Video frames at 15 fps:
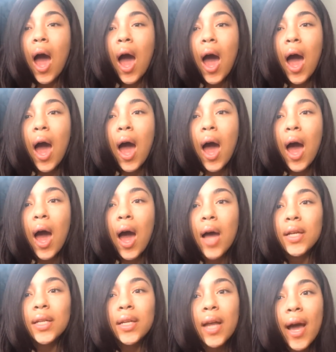
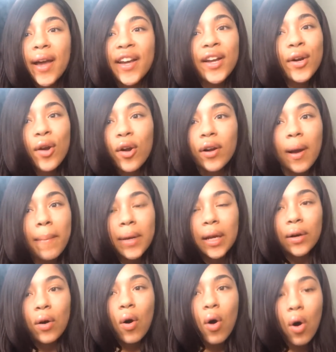I did not hear her coming
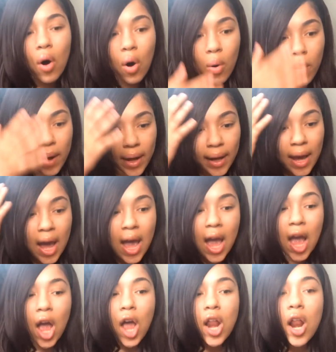down the hallway.
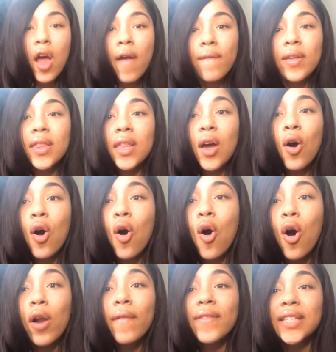And every
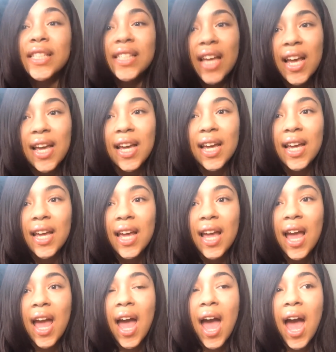all of a sudden,
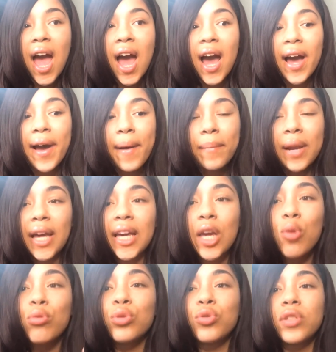um, like
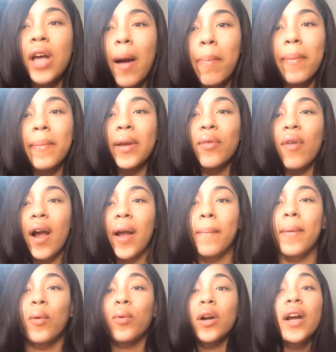he was on top of me,
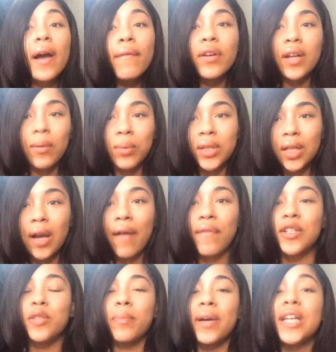right? But we're covered up with the
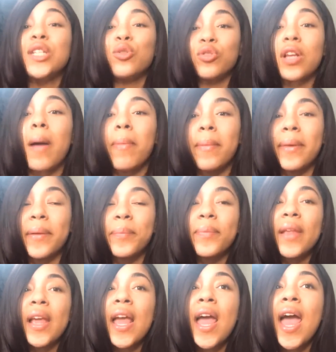covers, but he's on top of me.
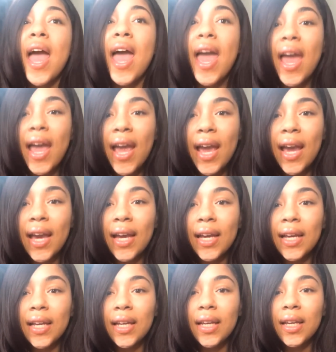
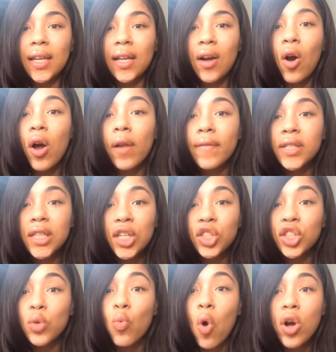And all of a sudden,
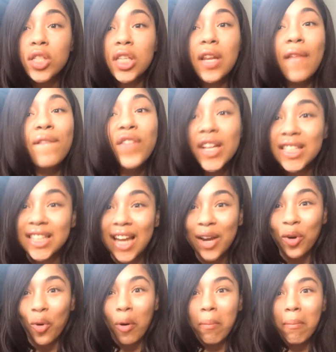she walks in and flicks
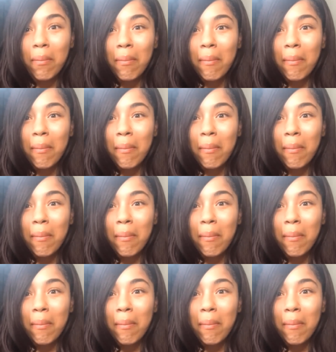light on.